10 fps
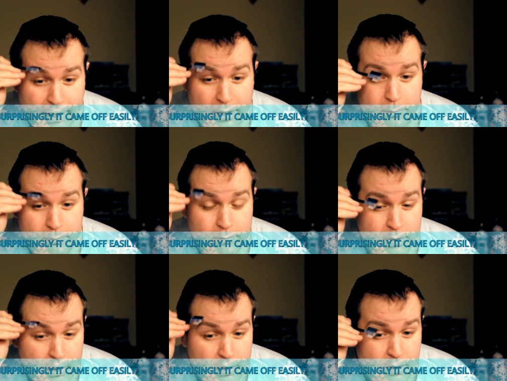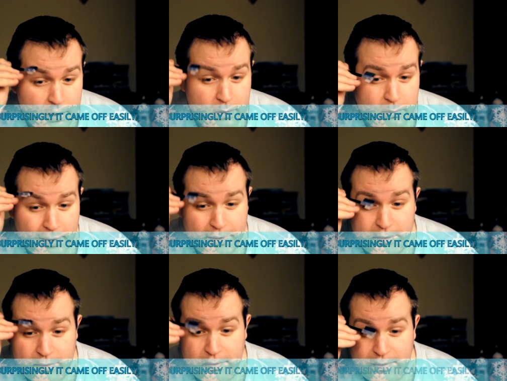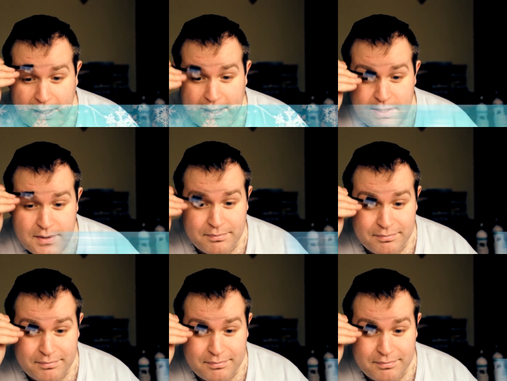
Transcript: get them relatively flat.